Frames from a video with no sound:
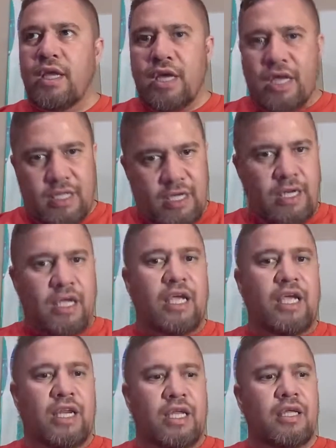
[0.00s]
He did a
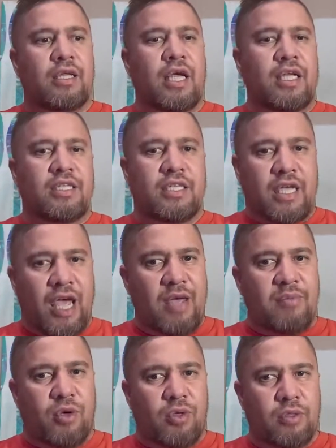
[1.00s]
ngere as he
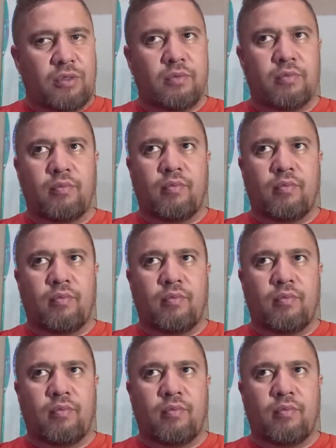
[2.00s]
came on,